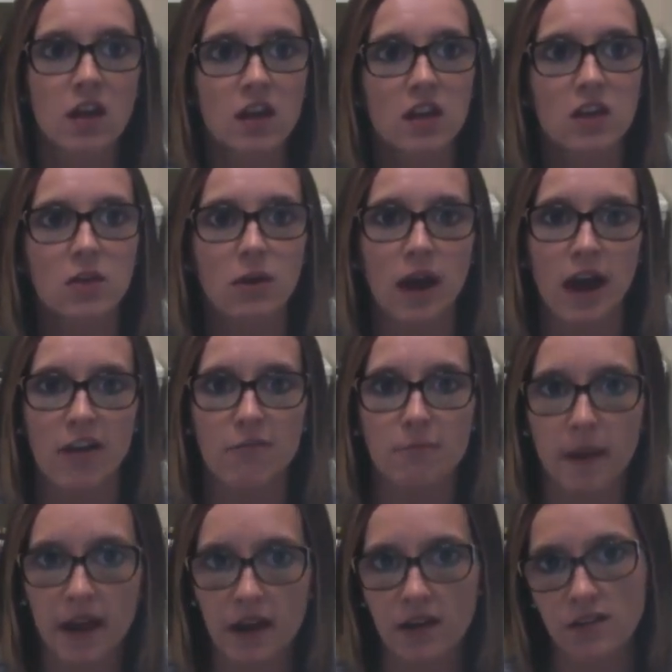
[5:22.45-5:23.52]
you have
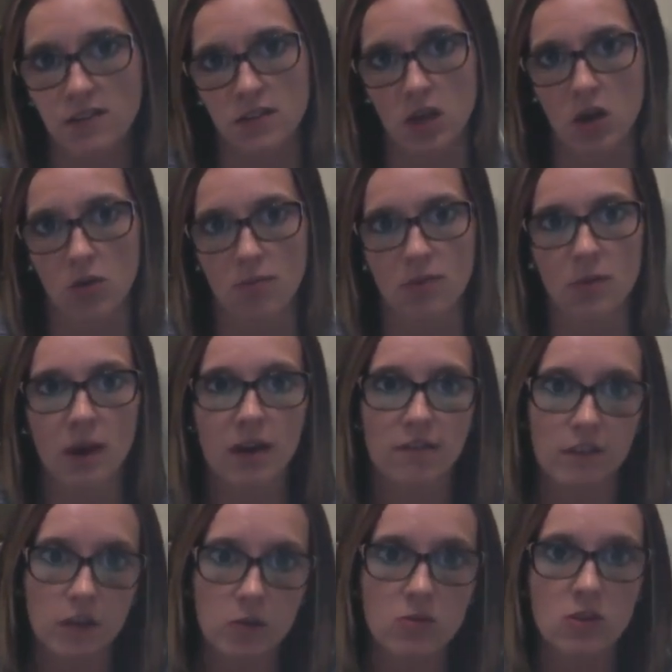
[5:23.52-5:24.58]
Periscope, you have
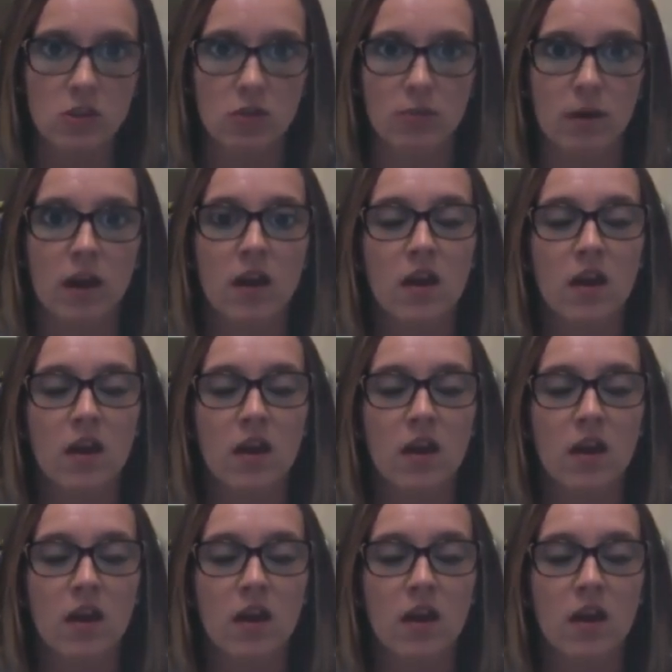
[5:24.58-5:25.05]
YouTube.